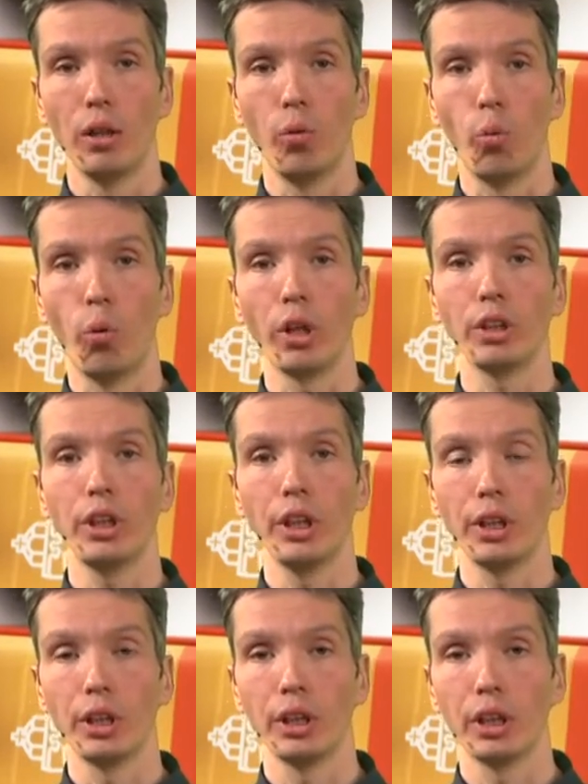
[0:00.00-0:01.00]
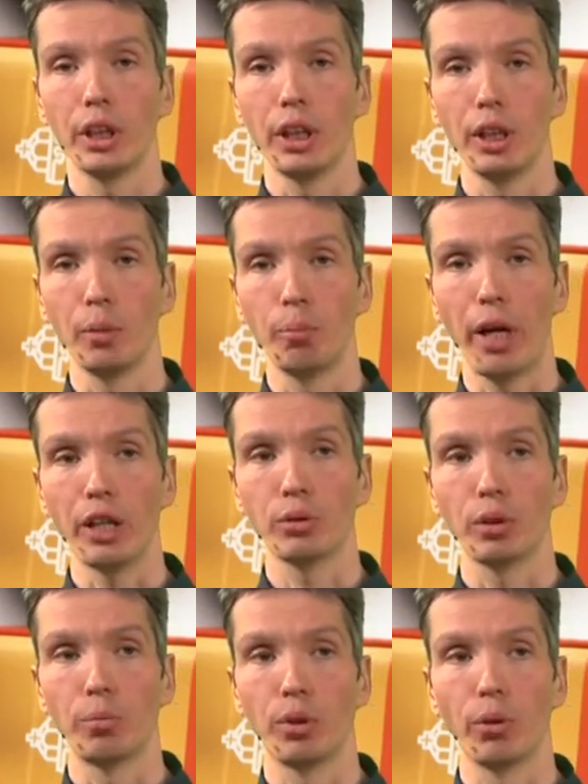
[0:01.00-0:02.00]
one-year
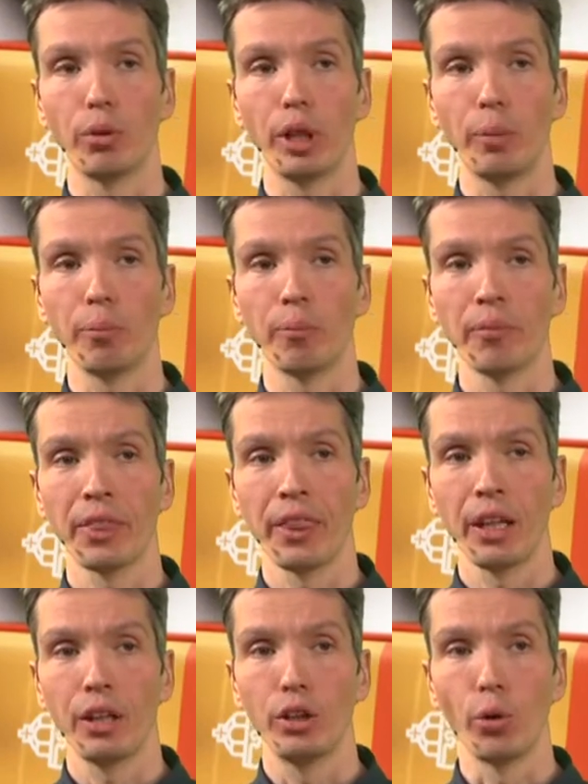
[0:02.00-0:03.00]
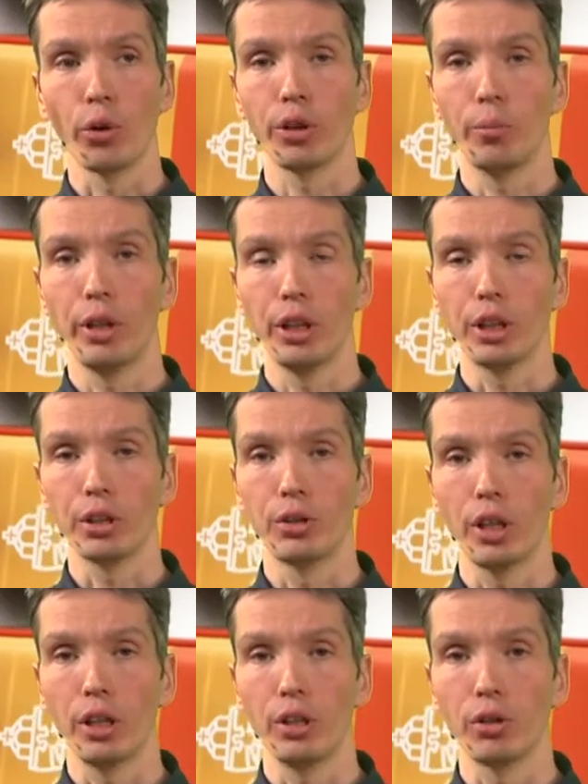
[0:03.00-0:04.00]
master program, North American
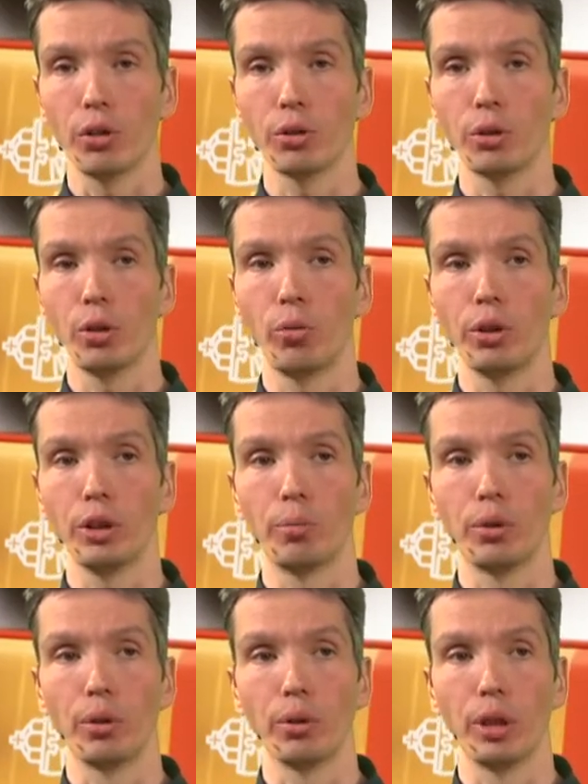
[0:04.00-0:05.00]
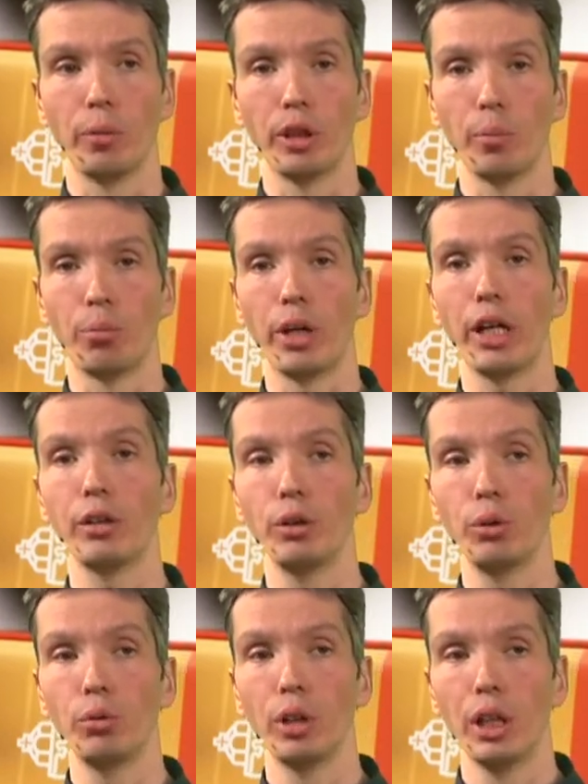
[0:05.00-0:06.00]
Studies, also a one-year program, and a brand
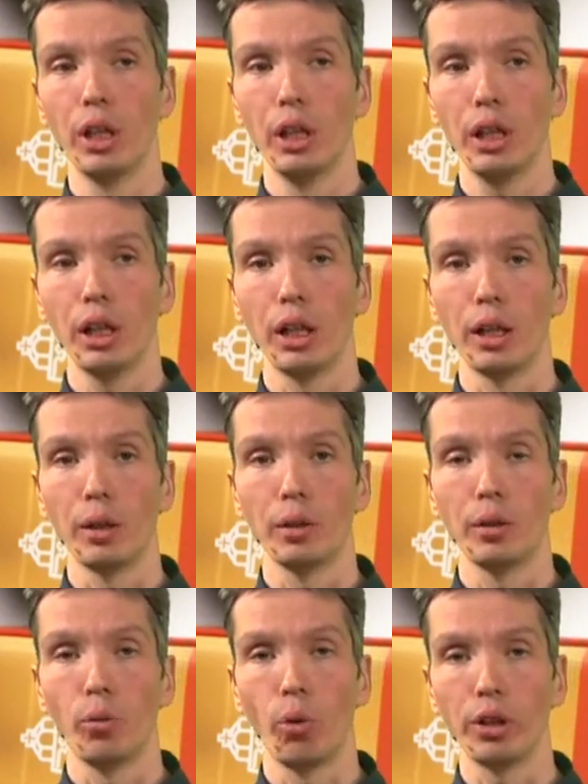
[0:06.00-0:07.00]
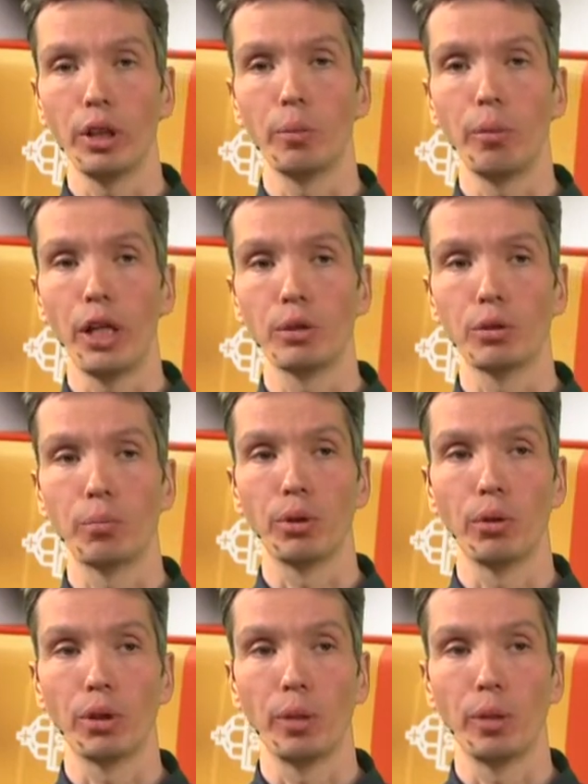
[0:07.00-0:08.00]
new one-year master
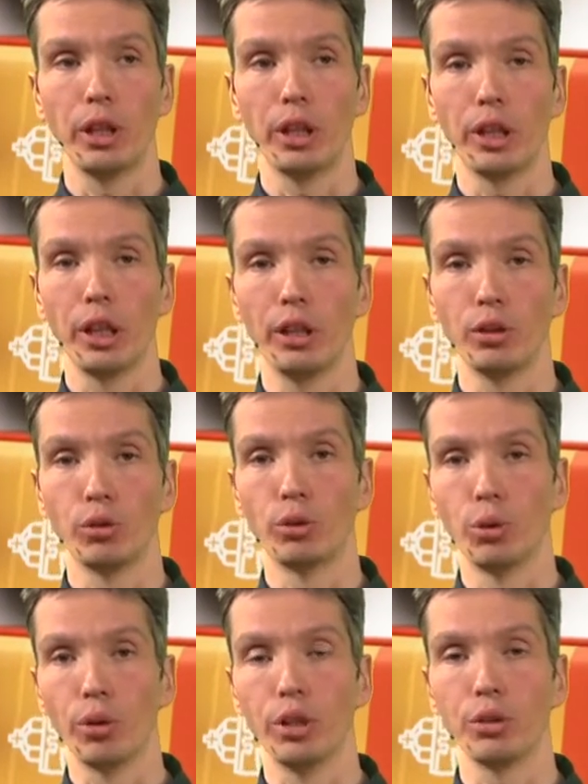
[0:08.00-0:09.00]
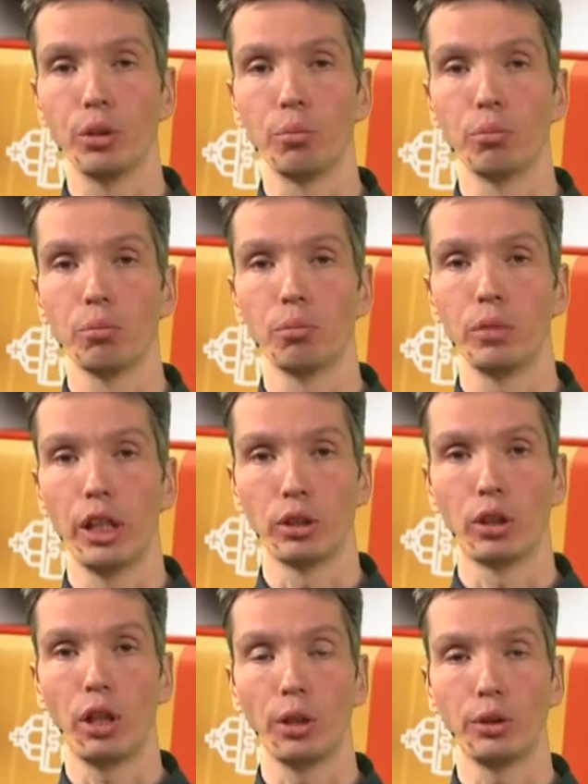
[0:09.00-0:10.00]
program dedicated to tourism and
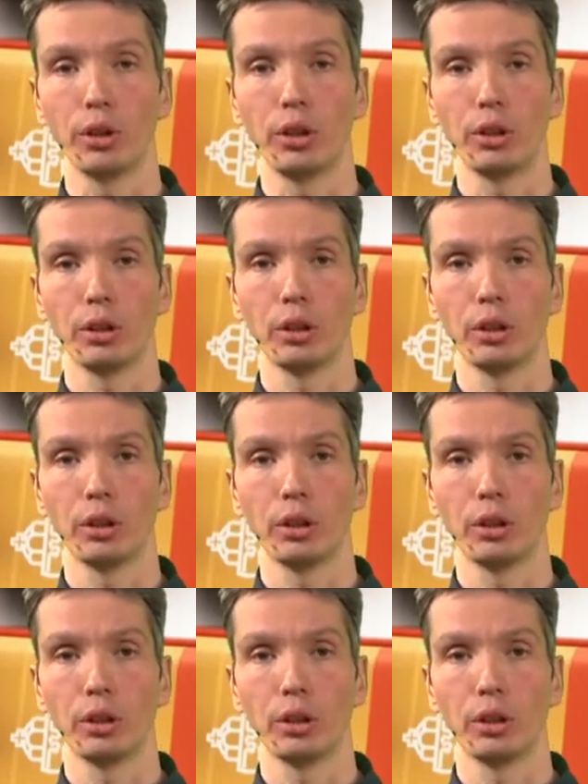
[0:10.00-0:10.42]
culture.